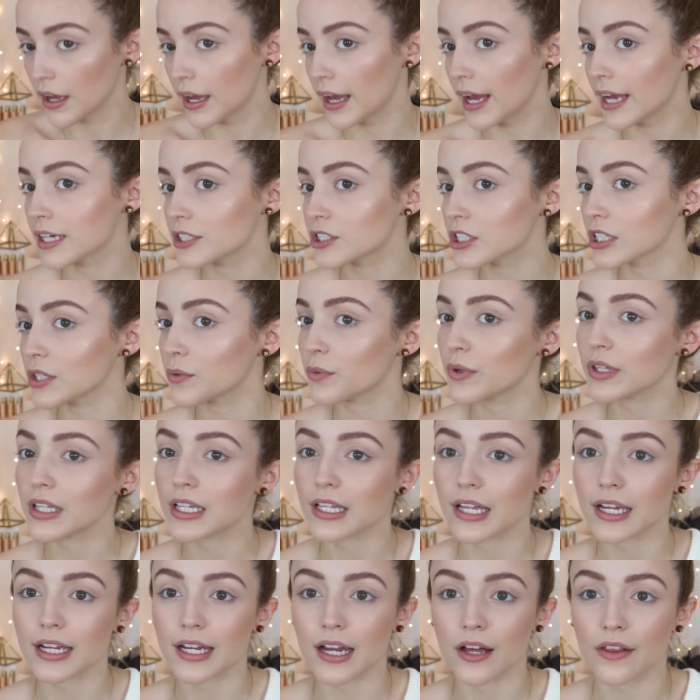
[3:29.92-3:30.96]
I actually really
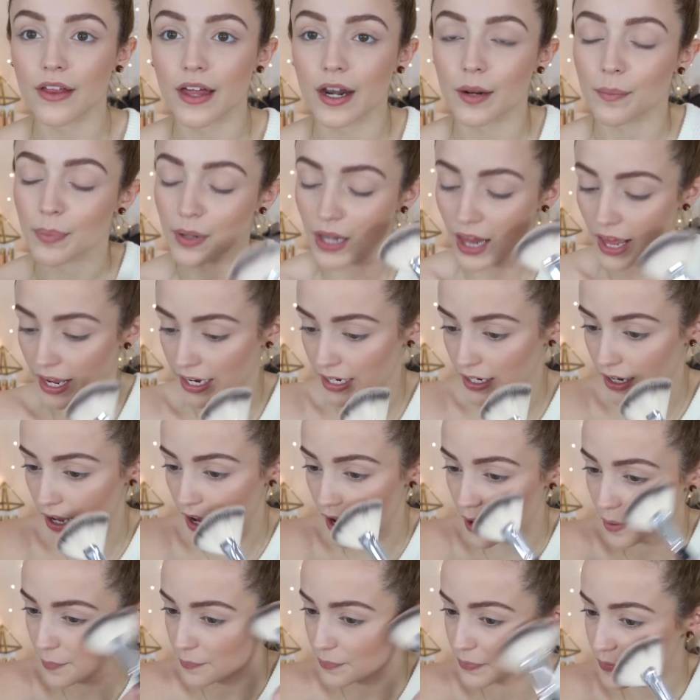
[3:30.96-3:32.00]
like how that applied.
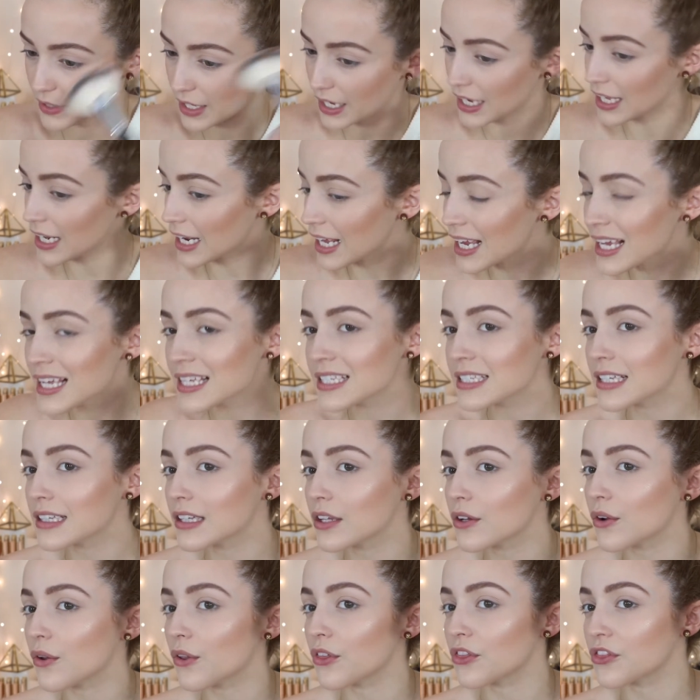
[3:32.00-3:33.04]
It is a
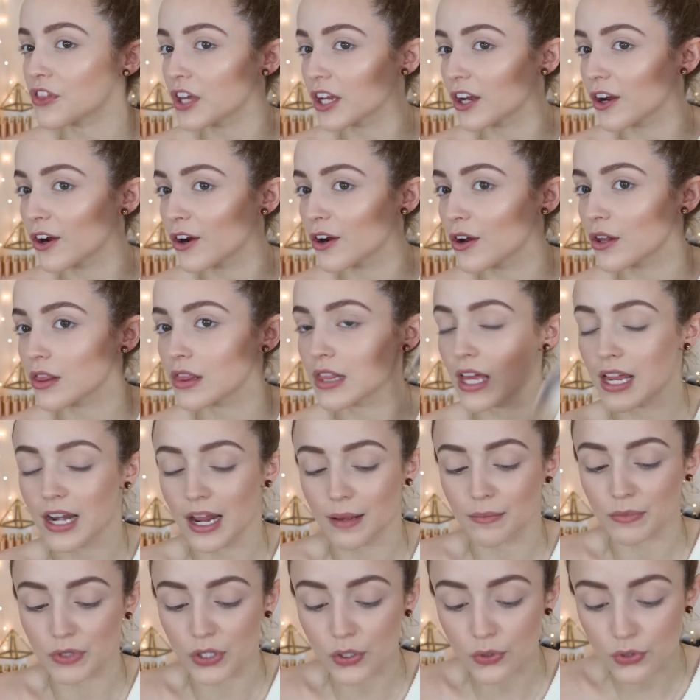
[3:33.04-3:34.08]
little thicker than
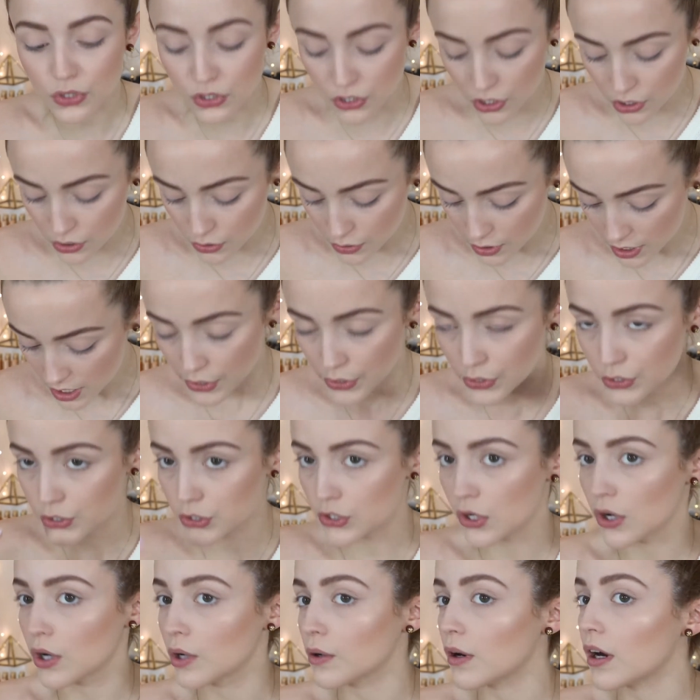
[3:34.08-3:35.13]
I'm used to,
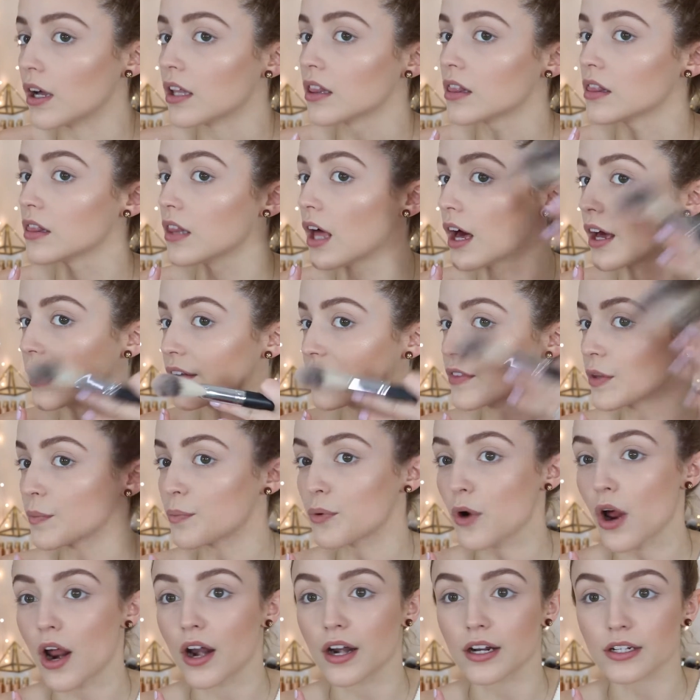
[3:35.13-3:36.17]
so a lot of the
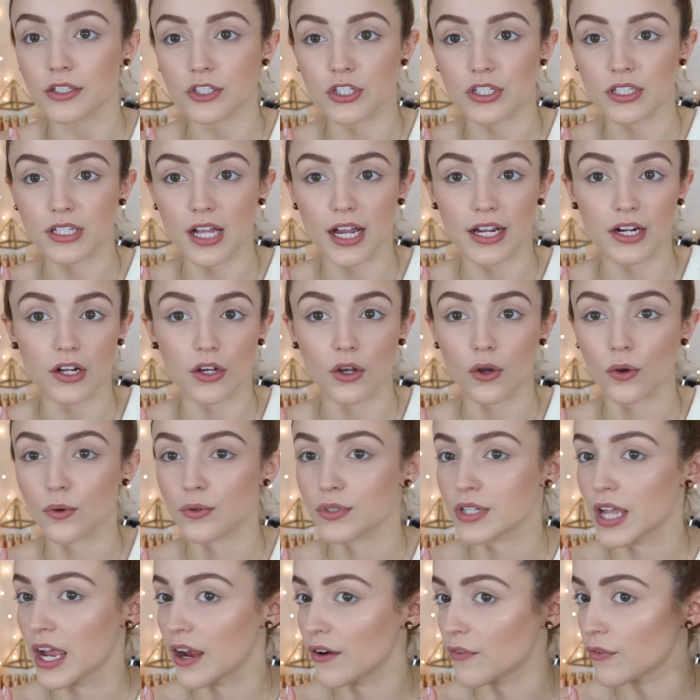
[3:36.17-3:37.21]
product just kind of
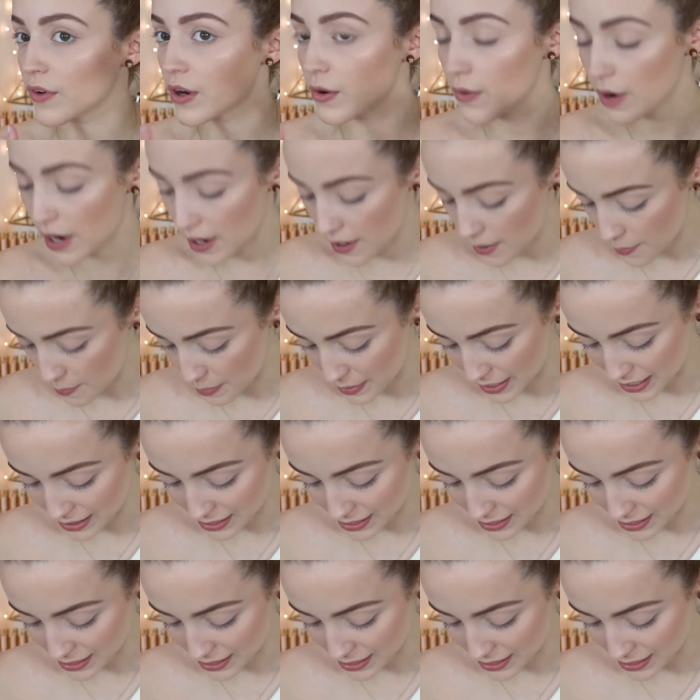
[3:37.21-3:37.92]
goes everywhere, but